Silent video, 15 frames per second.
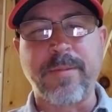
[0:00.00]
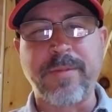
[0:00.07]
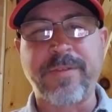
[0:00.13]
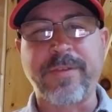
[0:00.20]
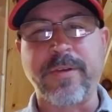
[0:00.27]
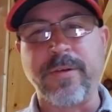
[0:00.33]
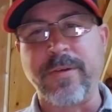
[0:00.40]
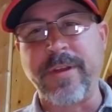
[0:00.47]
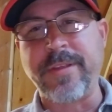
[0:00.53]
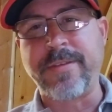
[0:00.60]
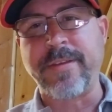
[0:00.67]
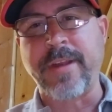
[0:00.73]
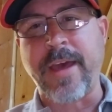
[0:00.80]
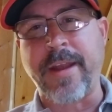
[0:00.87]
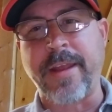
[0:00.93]
to school, and he
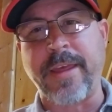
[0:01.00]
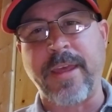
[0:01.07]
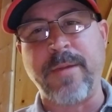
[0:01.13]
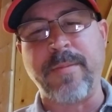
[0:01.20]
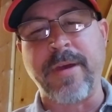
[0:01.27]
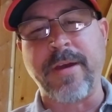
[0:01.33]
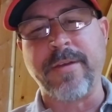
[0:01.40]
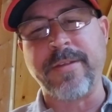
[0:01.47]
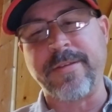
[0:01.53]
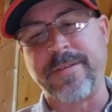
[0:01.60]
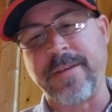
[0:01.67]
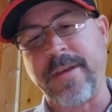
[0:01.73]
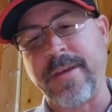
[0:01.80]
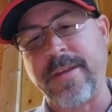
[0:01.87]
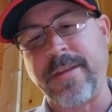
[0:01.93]
sent out an email that
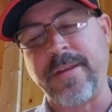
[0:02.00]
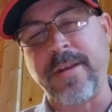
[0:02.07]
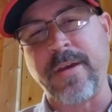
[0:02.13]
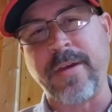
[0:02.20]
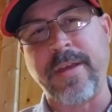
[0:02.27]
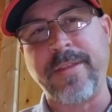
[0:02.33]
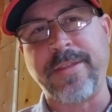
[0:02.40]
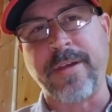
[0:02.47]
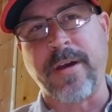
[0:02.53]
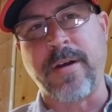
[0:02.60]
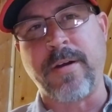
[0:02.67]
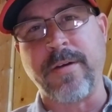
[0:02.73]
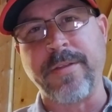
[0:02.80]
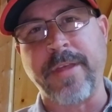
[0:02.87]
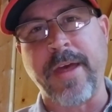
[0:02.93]
said, he
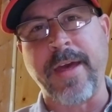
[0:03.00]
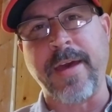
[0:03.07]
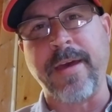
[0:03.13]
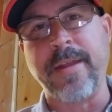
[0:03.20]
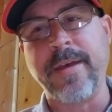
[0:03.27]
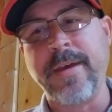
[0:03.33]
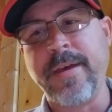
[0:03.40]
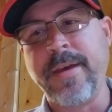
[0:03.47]
thought that